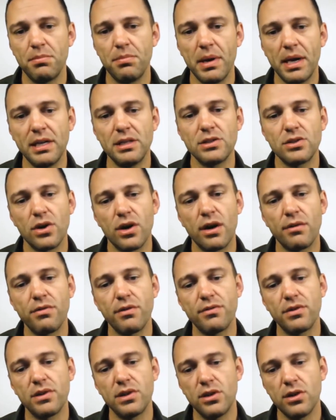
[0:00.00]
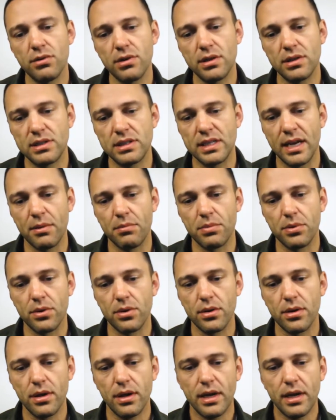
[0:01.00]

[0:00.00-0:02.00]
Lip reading: based off of a urine sample.